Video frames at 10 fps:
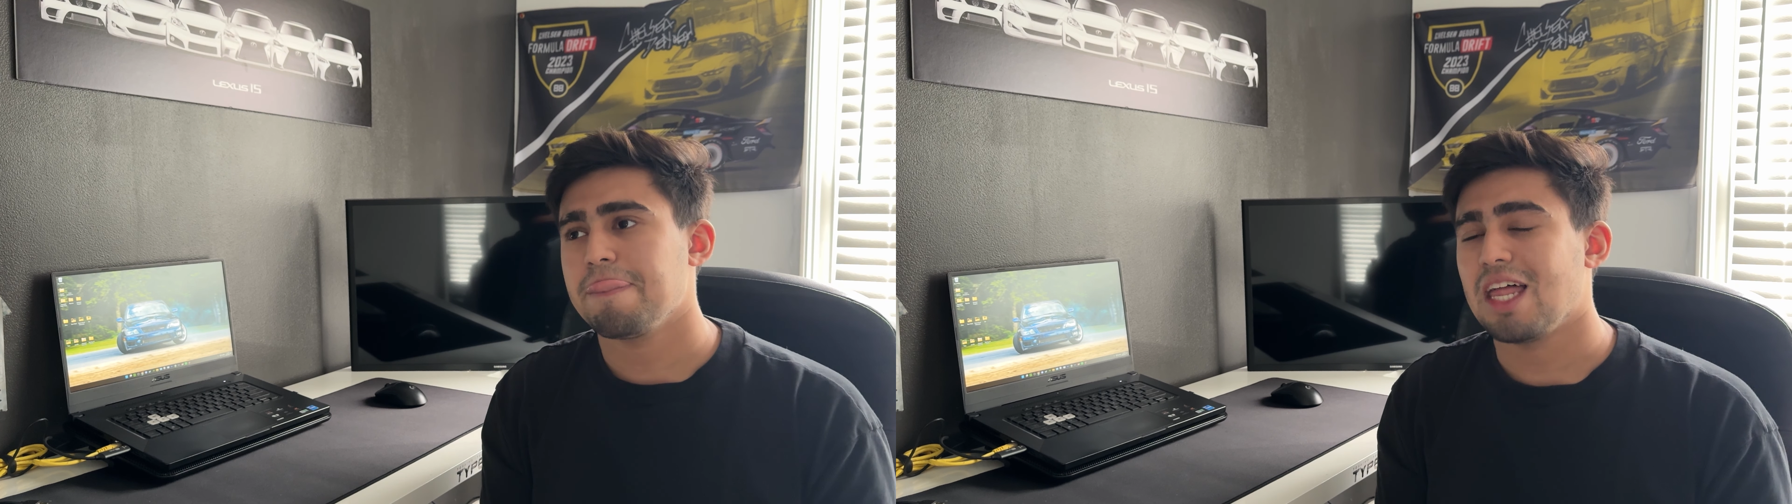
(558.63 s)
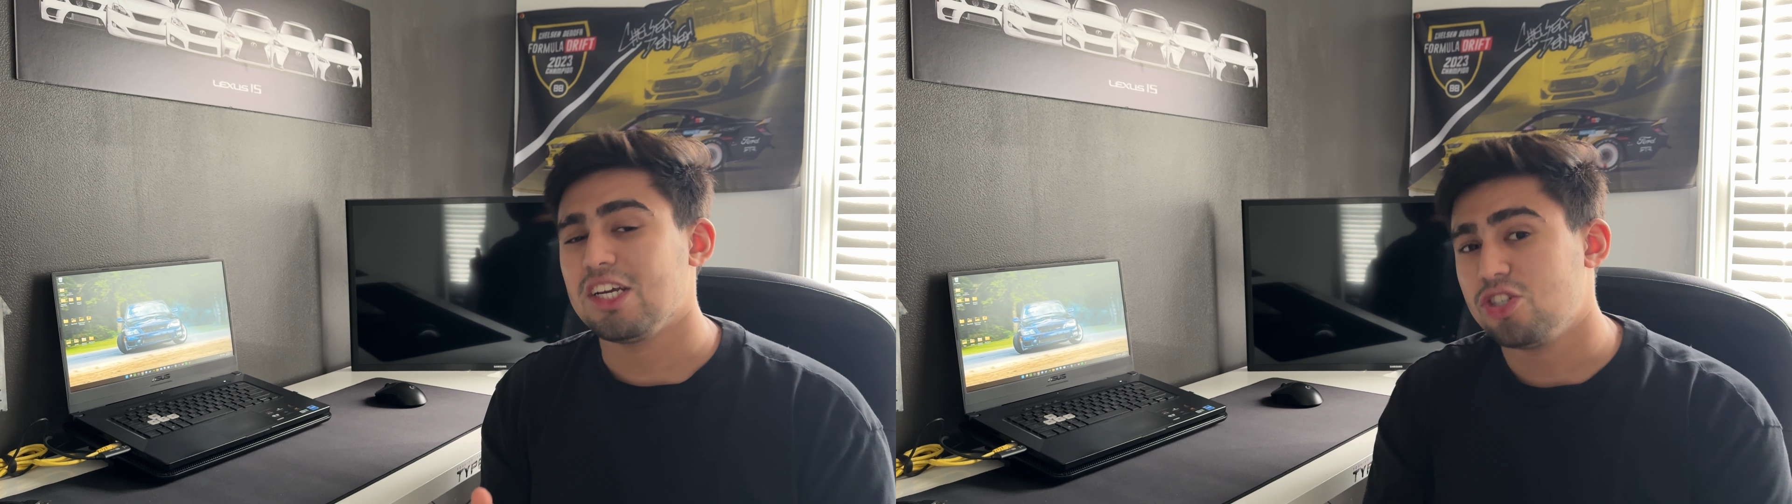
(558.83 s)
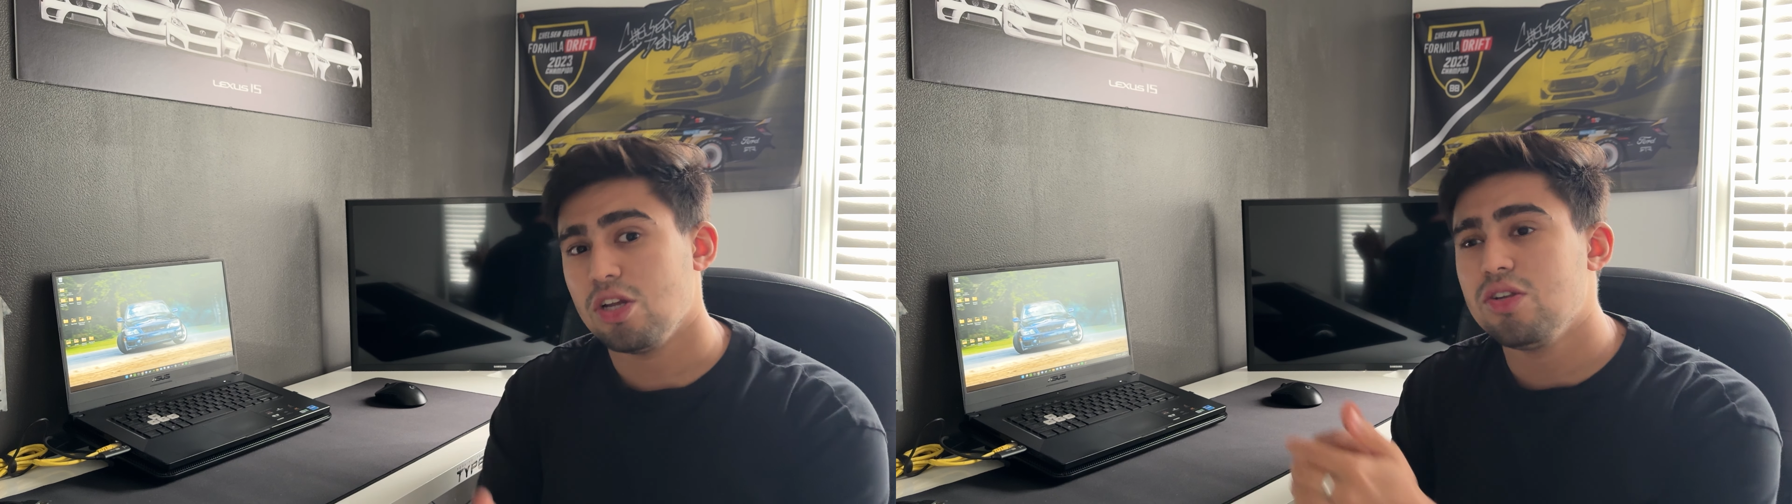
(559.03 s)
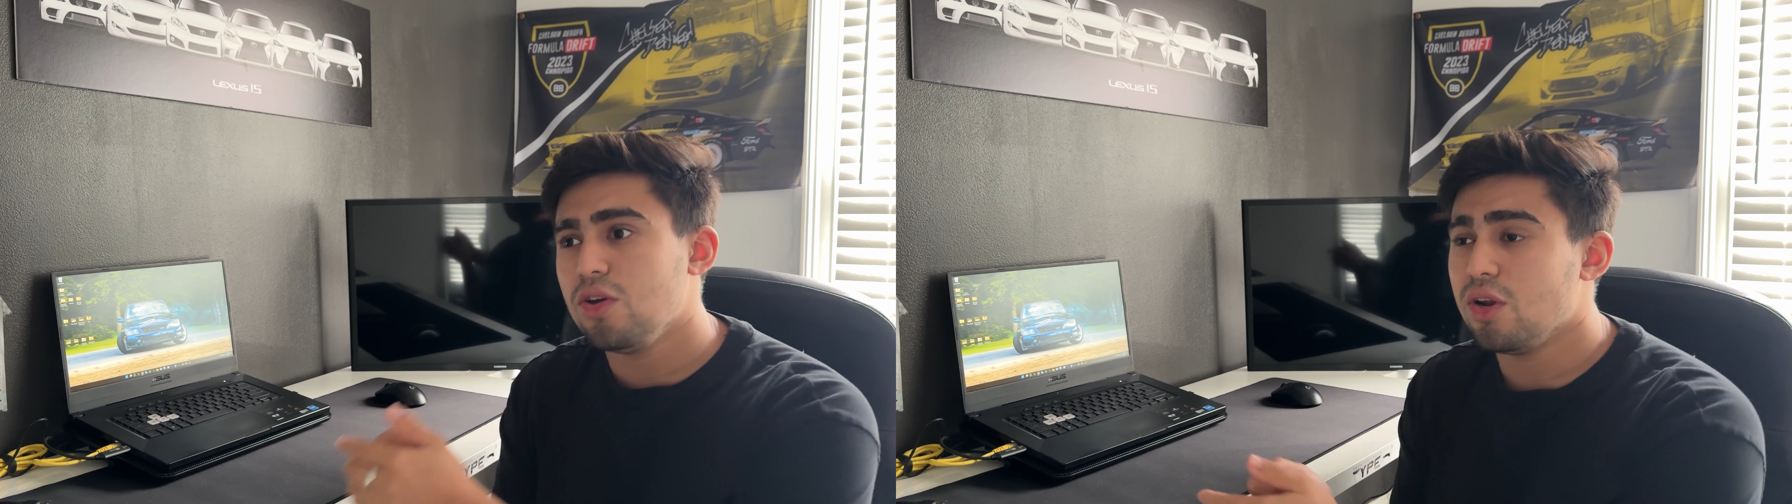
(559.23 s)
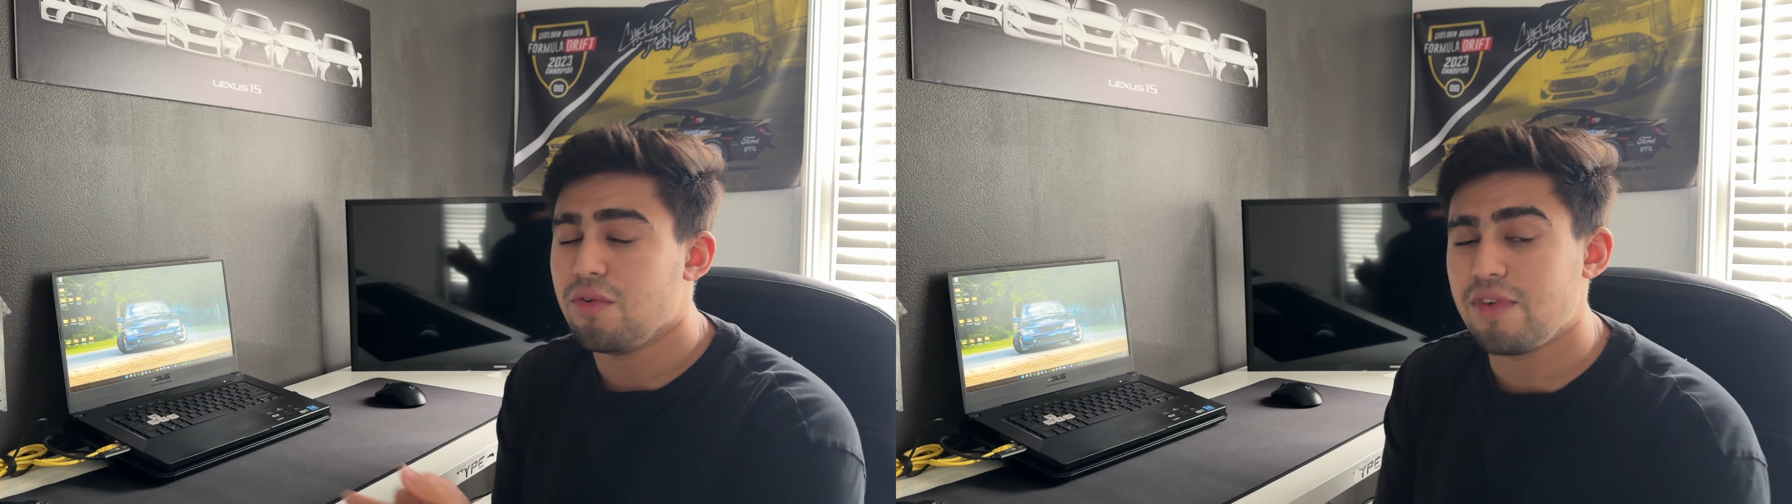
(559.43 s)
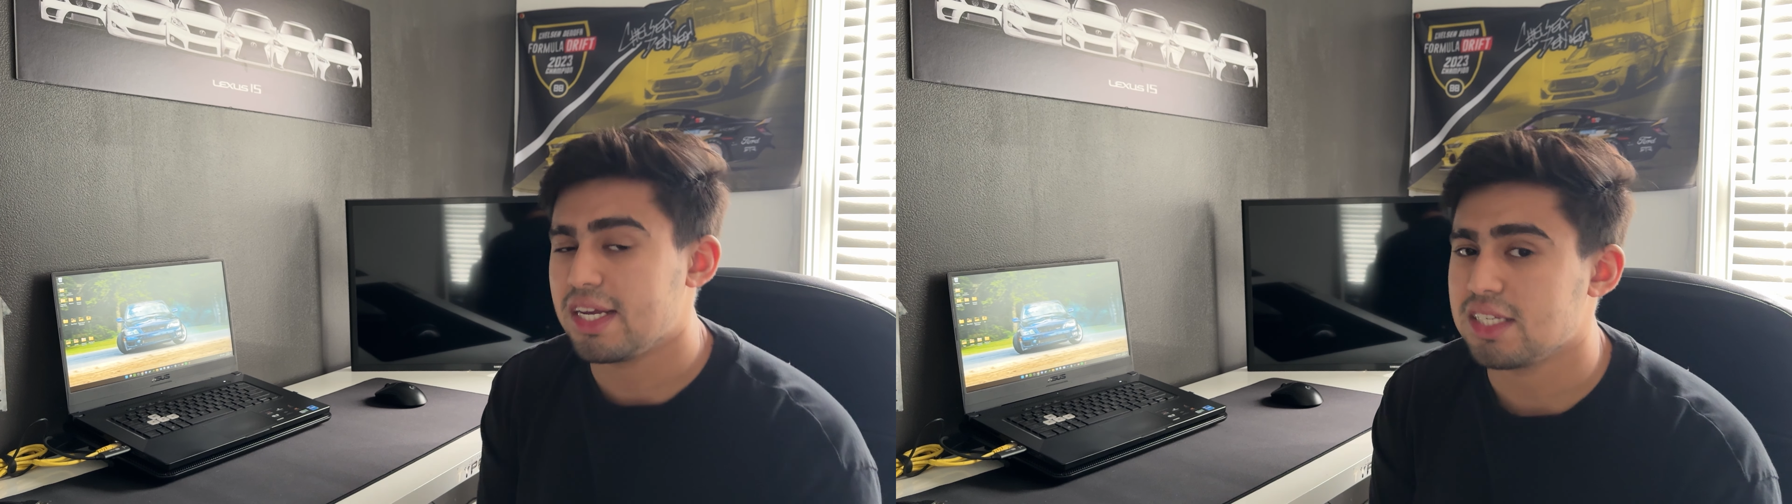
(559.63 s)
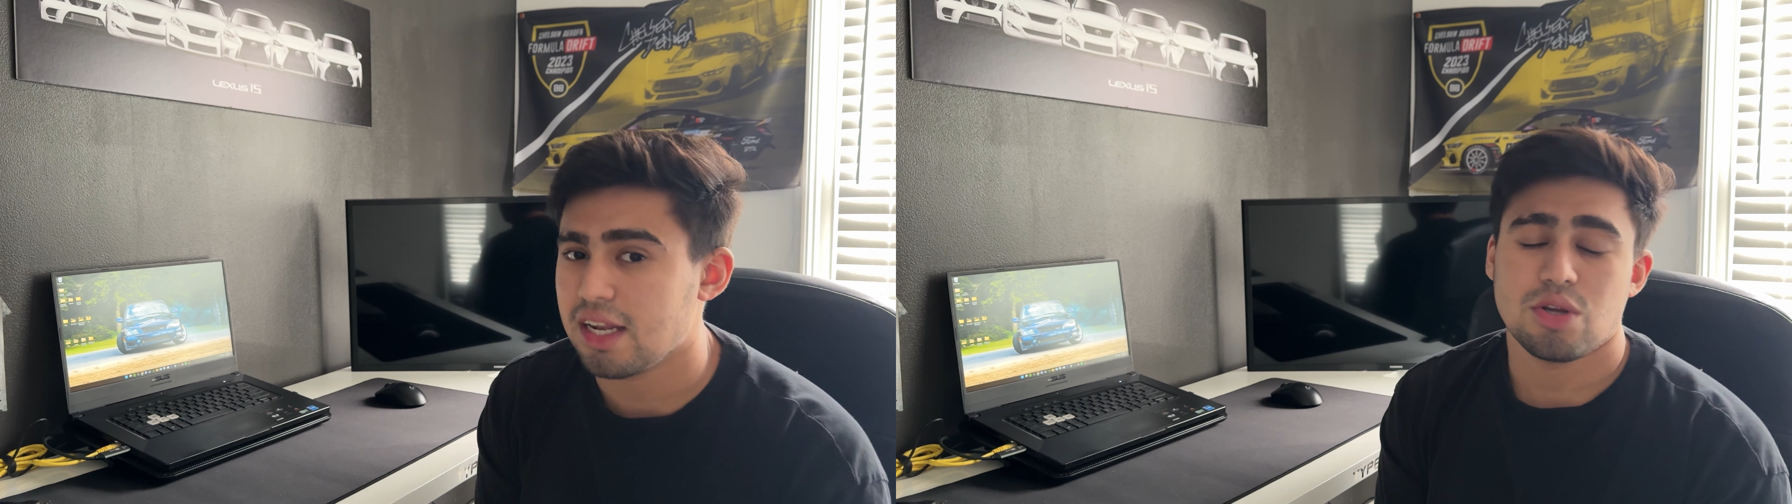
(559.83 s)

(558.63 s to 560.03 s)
I should do to fix it.